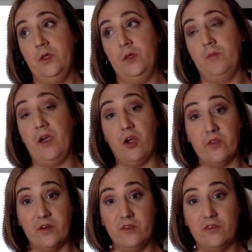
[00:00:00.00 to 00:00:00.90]
my
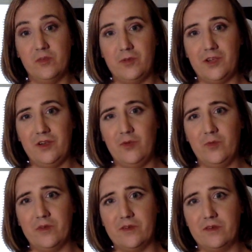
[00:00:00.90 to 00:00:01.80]
other YouTube channel,
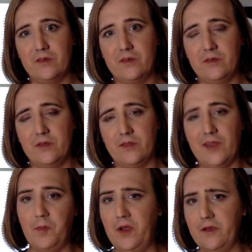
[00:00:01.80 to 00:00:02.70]
which it's
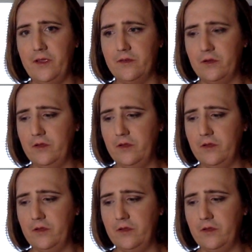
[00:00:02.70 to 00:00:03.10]
not monetized.